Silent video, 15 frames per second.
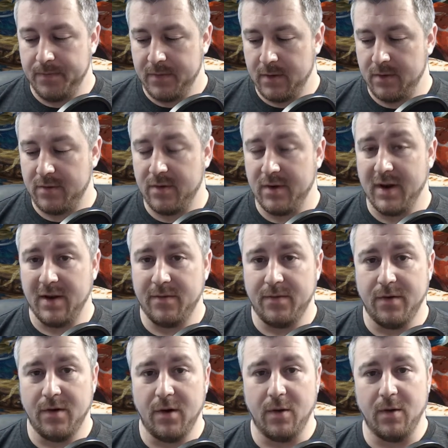should I
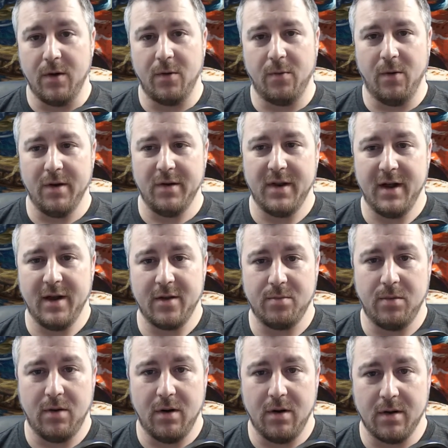throw a 1 dice
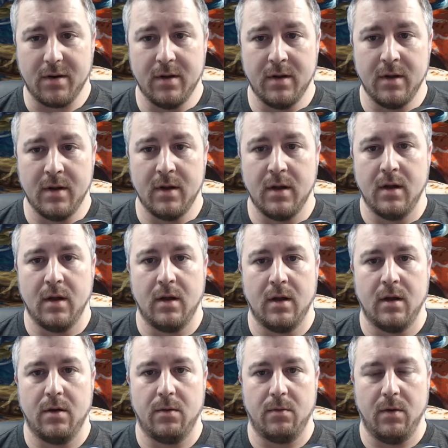block
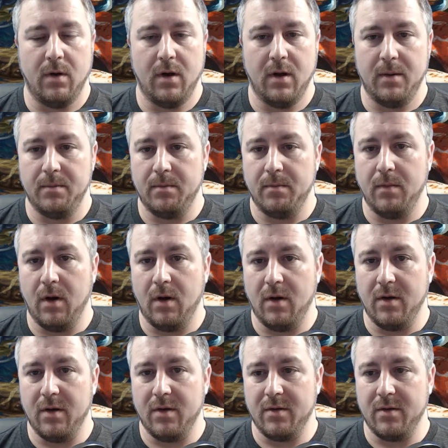or